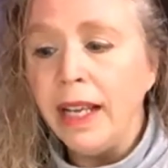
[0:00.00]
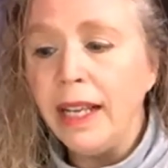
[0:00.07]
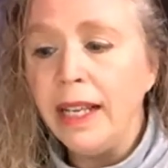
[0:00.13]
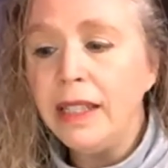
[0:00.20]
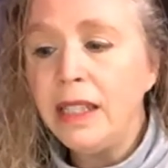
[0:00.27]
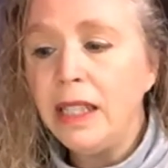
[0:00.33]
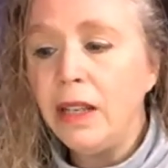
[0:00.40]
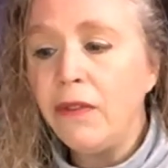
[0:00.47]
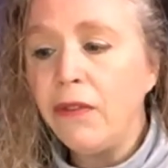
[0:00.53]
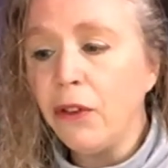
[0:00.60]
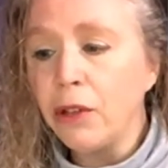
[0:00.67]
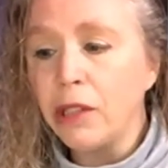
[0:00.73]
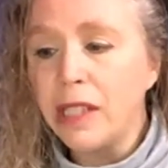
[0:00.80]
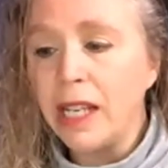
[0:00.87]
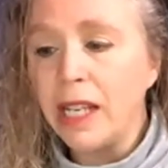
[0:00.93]
Is he
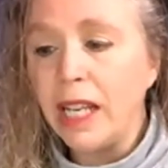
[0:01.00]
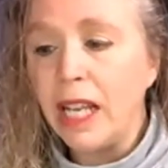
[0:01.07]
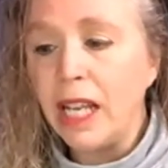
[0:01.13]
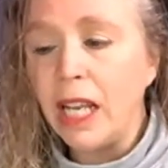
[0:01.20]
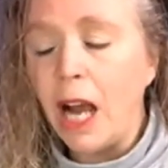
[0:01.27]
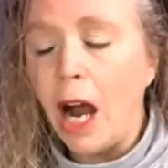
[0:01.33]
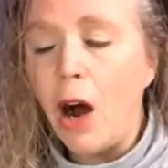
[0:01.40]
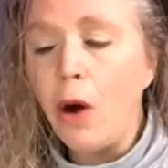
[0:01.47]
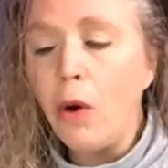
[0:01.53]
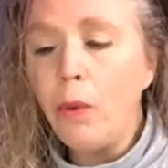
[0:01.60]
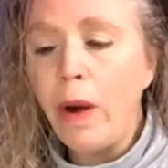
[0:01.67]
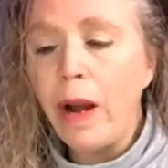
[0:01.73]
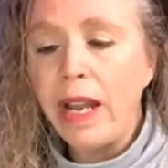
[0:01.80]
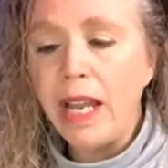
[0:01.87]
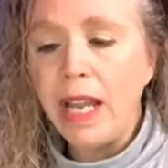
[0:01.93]
first
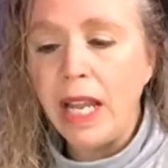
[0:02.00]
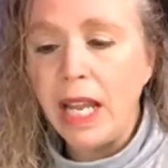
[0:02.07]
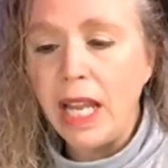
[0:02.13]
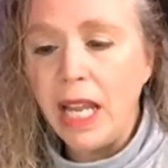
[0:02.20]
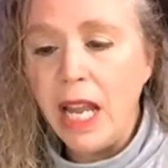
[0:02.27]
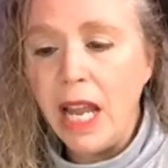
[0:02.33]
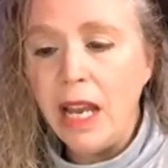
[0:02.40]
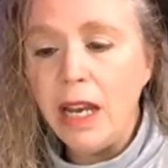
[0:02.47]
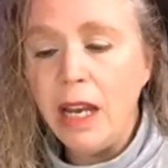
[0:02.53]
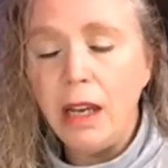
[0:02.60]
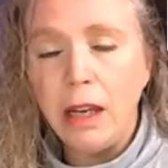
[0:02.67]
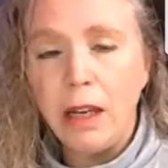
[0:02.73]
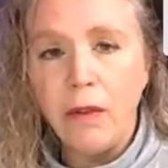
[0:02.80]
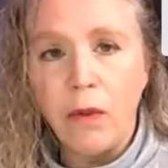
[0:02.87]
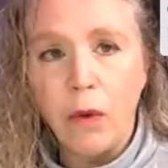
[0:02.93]
already
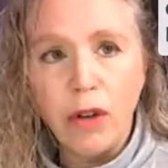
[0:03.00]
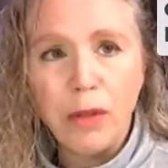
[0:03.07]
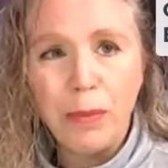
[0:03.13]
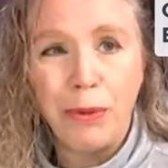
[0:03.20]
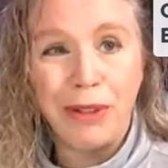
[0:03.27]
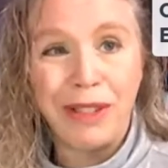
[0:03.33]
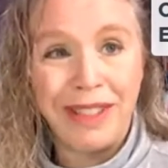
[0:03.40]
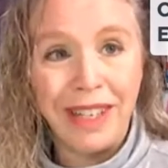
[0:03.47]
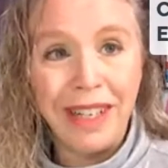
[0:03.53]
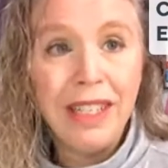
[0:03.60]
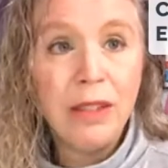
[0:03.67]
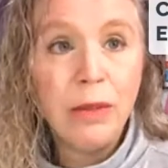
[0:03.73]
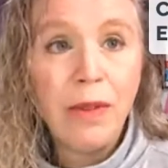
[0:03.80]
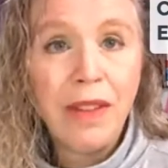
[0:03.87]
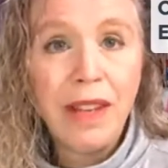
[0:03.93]
in divorce
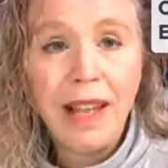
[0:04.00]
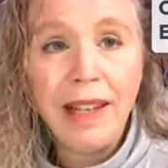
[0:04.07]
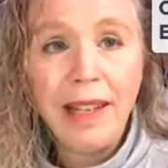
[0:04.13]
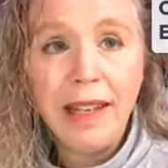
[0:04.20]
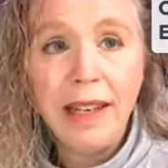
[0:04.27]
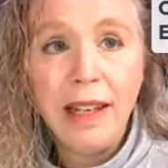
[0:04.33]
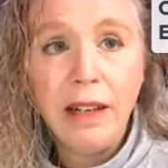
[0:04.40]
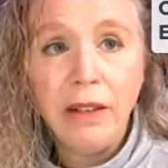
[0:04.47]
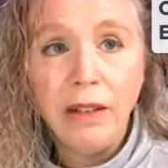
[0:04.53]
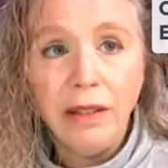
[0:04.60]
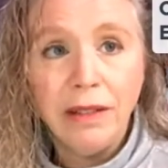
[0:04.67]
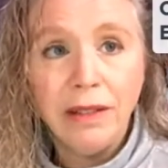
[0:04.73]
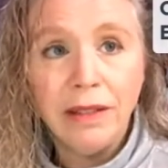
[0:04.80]
proceedings with the alienator?